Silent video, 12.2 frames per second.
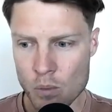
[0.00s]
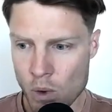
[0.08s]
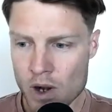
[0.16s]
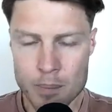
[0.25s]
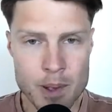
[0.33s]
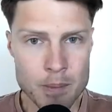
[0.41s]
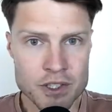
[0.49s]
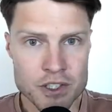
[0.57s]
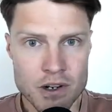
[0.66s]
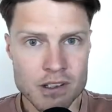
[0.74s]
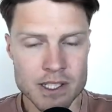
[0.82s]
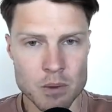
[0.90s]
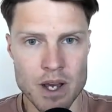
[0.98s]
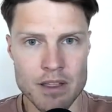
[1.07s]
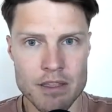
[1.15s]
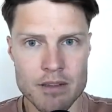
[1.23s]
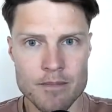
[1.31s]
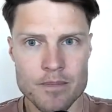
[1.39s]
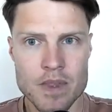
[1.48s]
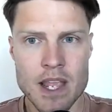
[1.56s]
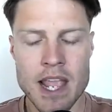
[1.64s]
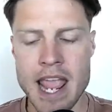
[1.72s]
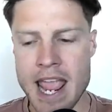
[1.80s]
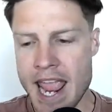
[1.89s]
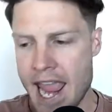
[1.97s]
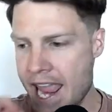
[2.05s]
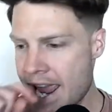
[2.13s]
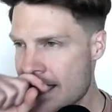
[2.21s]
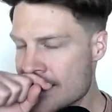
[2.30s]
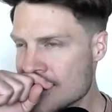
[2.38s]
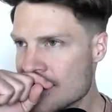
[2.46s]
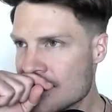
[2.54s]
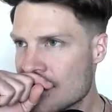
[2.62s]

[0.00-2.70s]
people struggling with? And